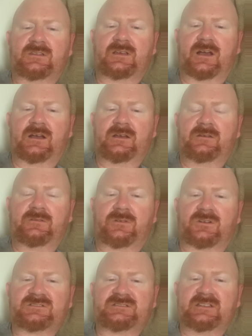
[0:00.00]
uh,
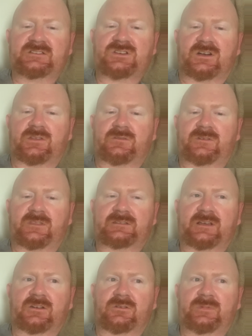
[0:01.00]
versus each other for the
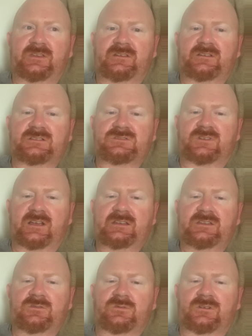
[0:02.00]
title because
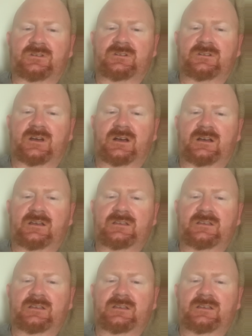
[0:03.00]
Randy Orton uh,